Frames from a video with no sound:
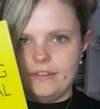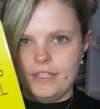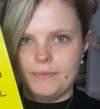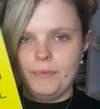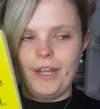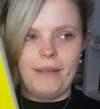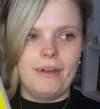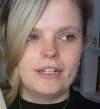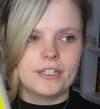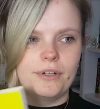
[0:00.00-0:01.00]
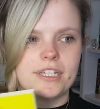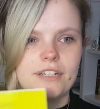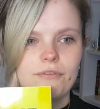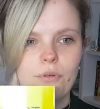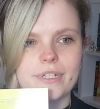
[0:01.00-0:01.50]
This book came out in
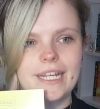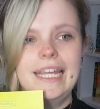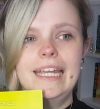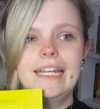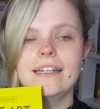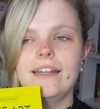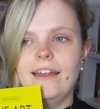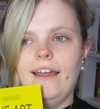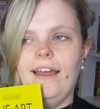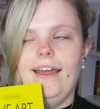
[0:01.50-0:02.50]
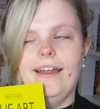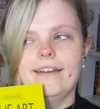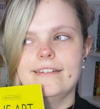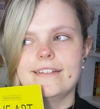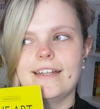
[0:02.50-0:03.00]
2014
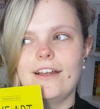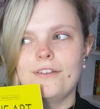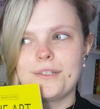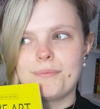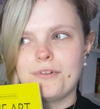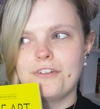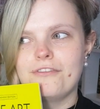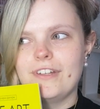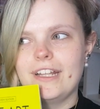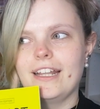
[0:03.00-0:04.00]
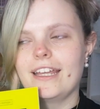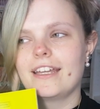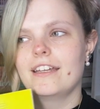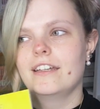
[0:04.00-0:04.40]
and I got this proof in like